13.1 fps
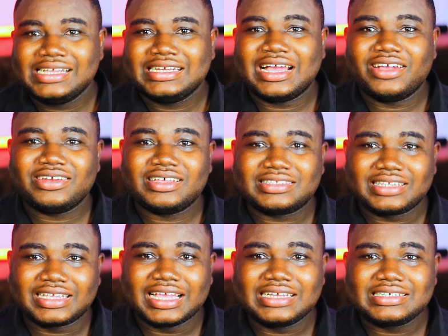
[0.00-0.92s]
Now in the
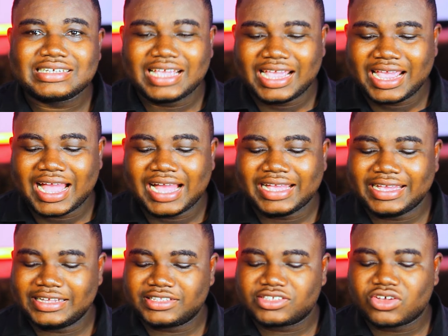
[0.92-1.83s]
second AI,
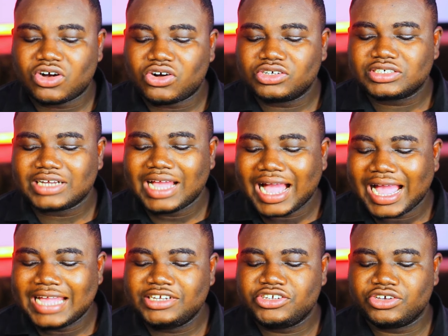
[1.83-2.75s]
it's called
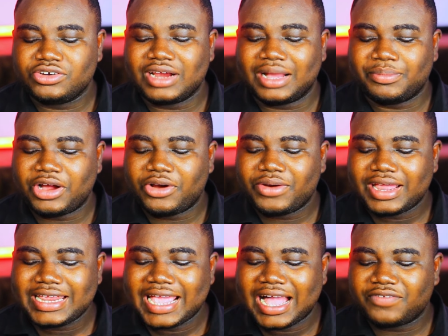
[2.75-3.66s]
Ideogram. I
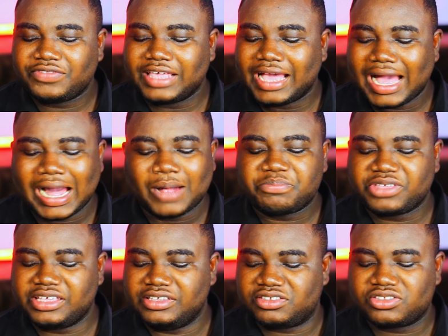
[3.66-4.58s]
already have the app
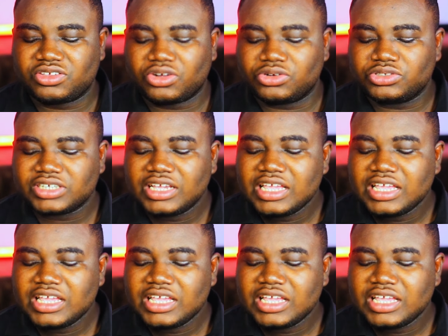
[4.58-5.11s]
installed.